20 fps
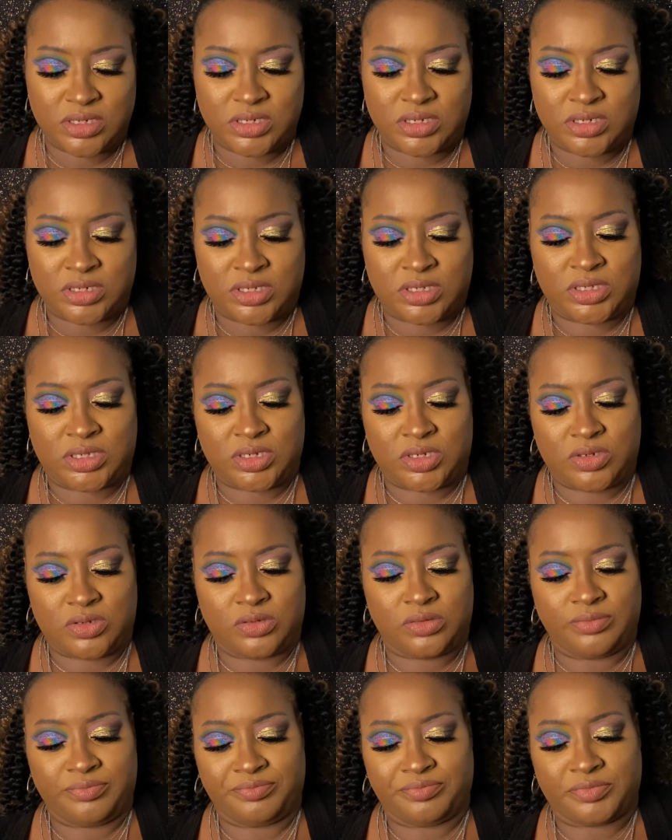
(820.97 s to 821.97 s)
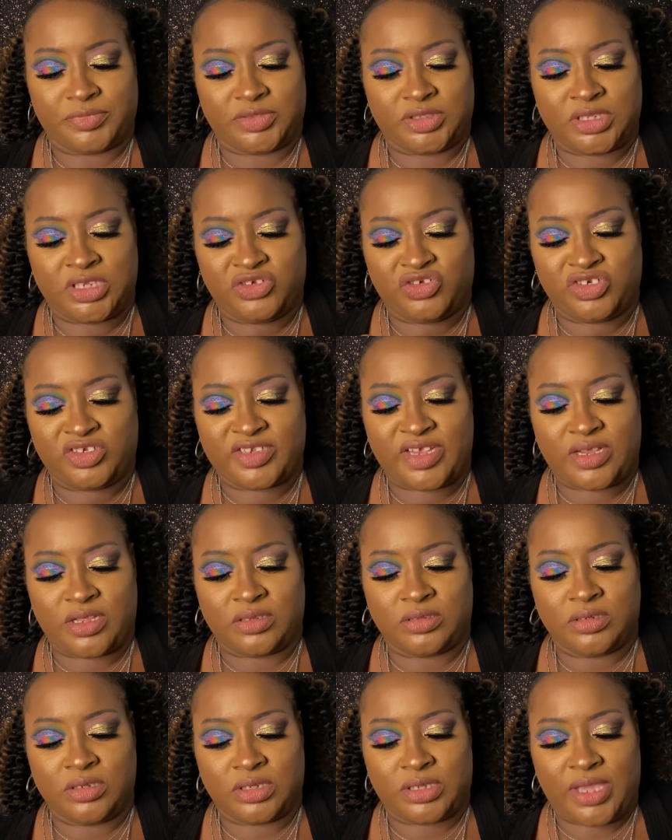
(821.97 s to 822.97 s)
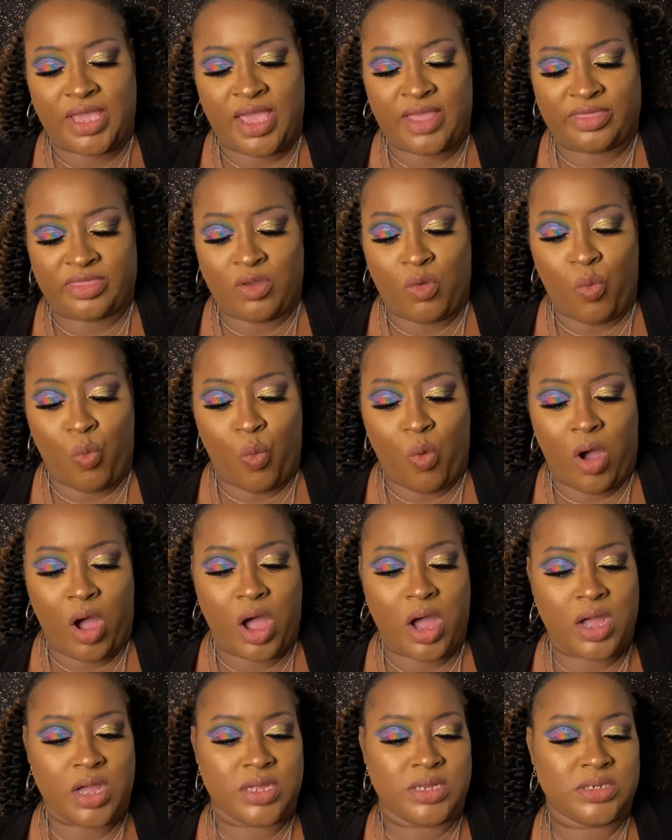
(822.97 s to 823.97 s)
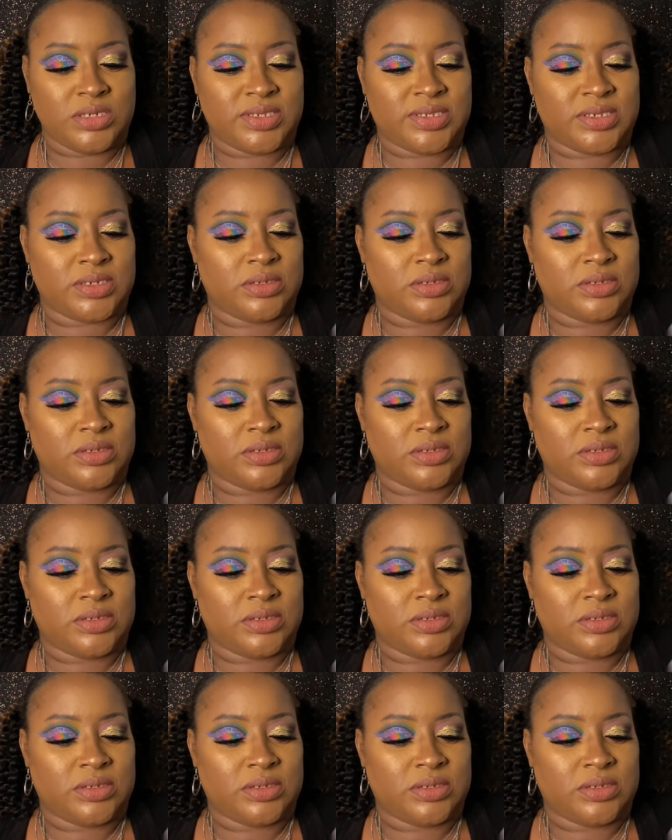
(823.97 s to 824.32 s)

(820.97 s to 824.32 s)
So let's just take a look at the wand.